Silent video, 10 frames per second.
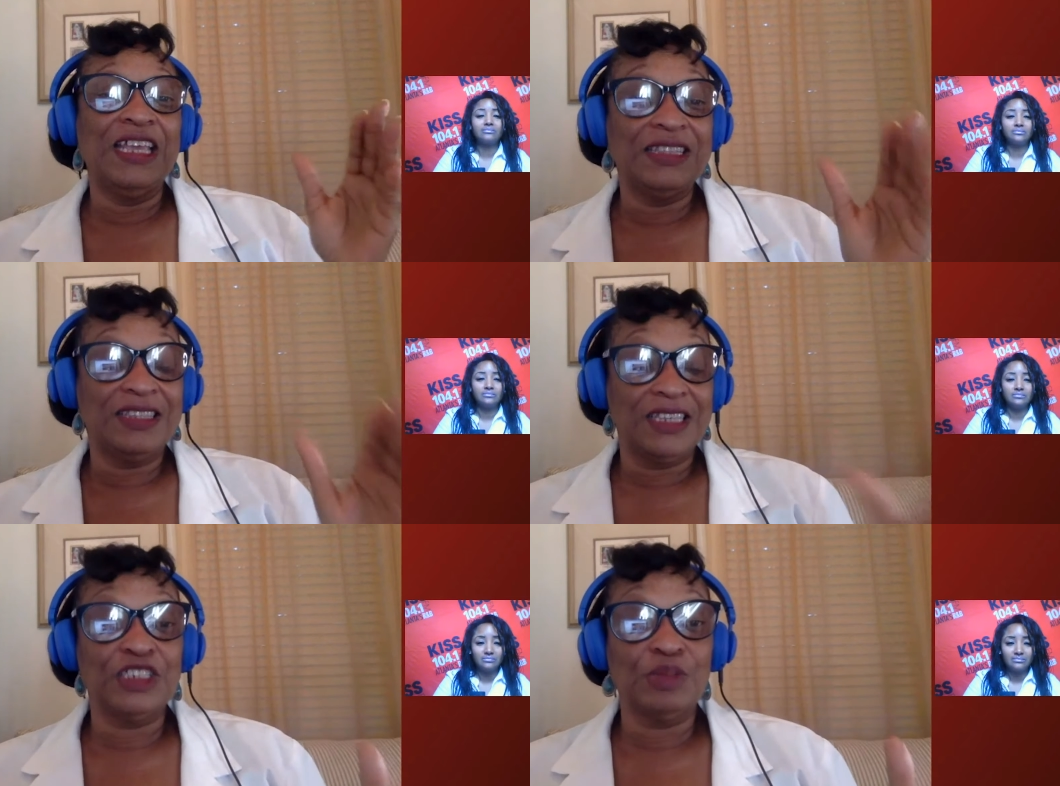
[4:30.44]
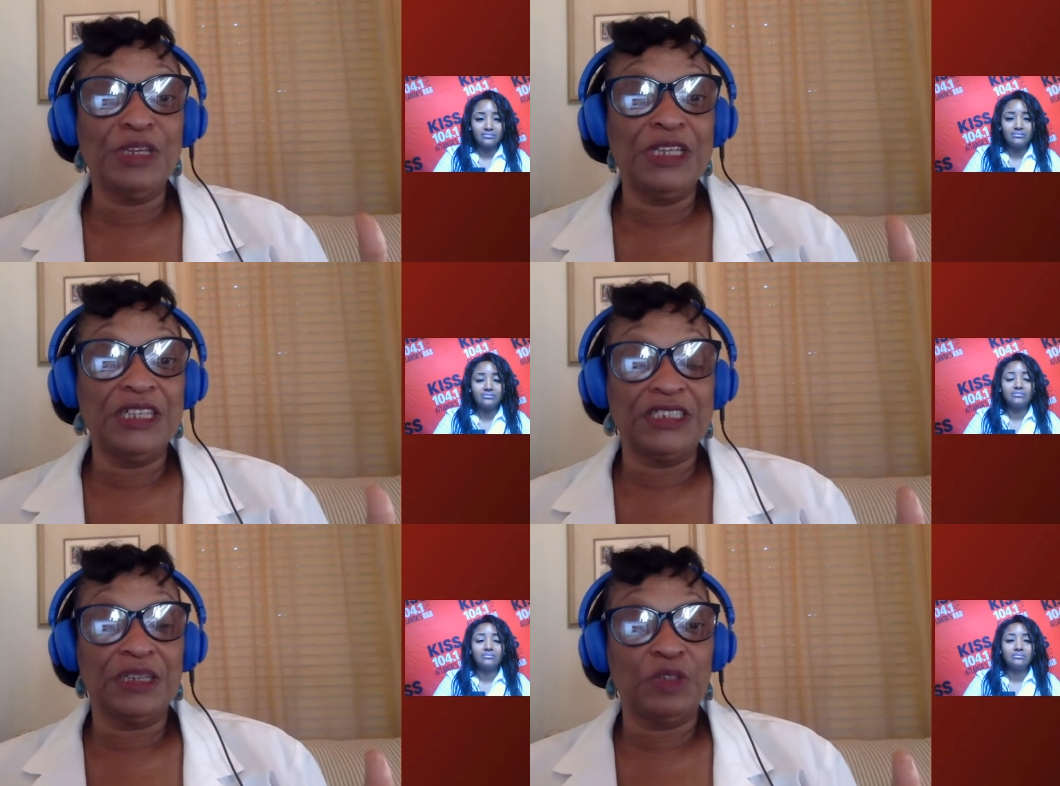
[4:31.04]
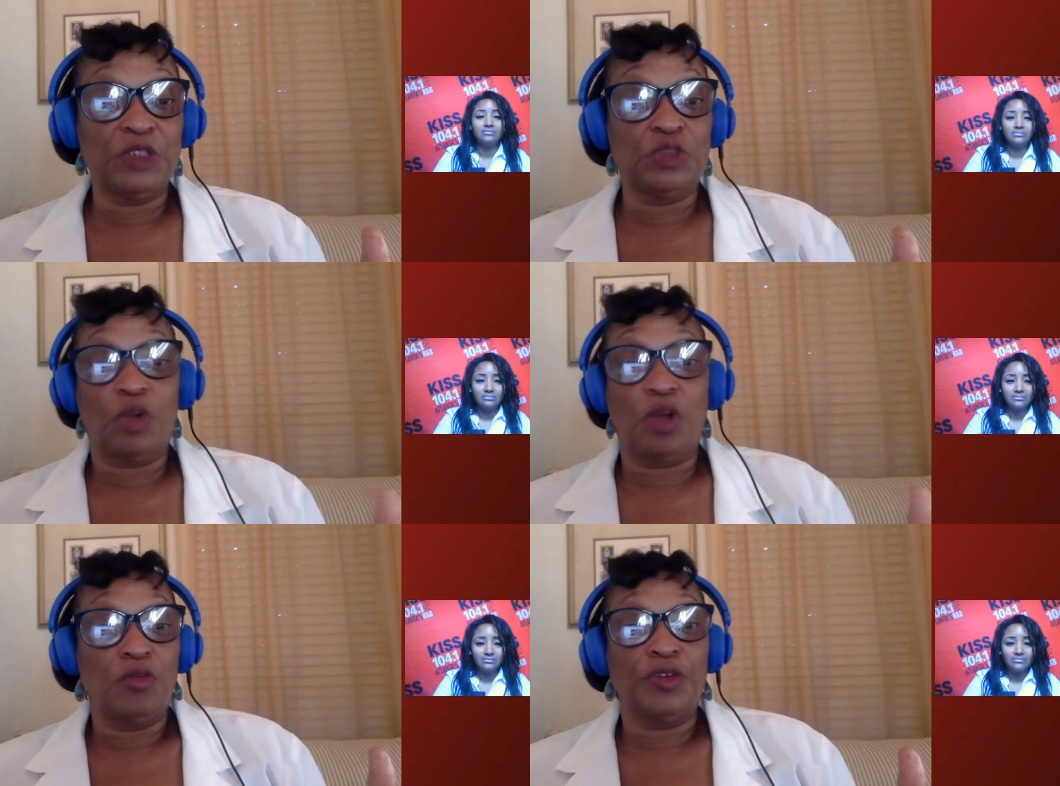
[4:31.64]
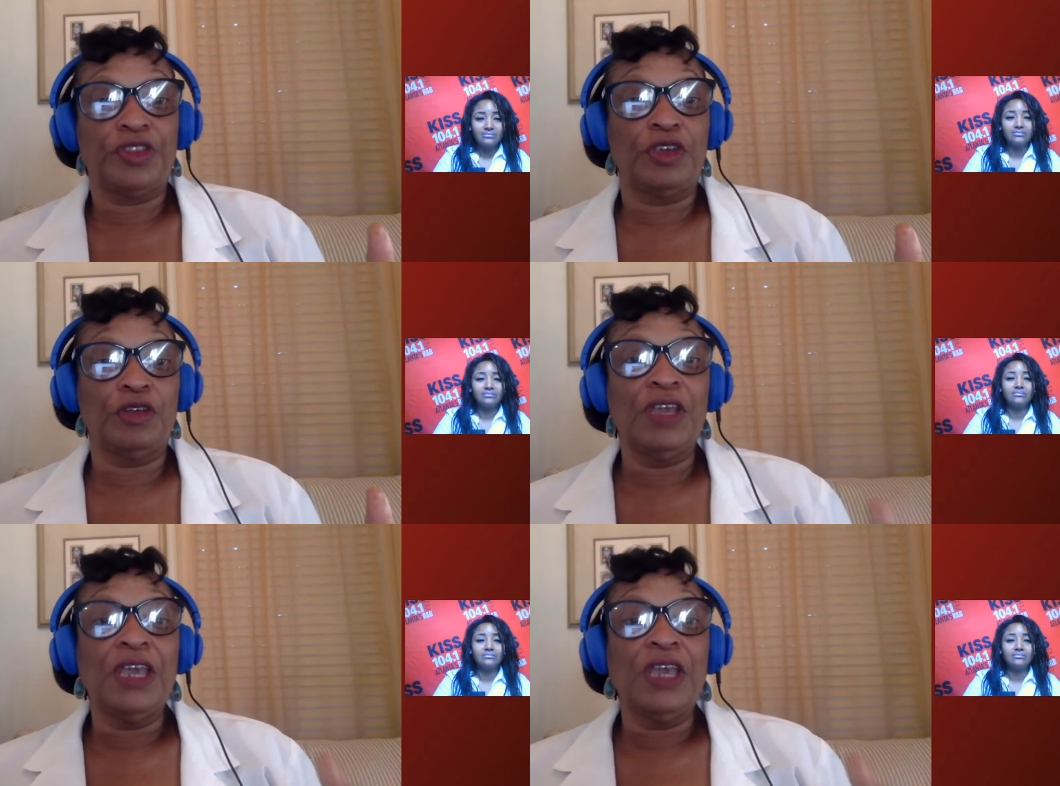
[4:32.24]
Speaker 1: it doesn't mean that something's wrong with you.